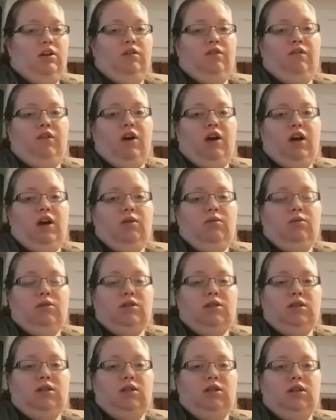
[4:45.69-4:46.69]
if I
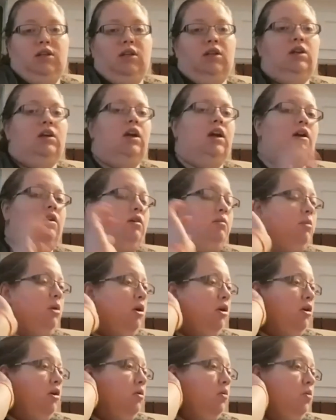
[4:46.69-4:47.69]
was in Harry
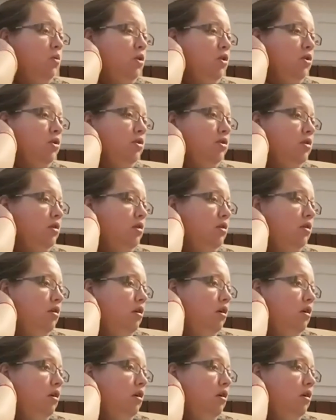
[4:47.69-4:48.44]
Potter world,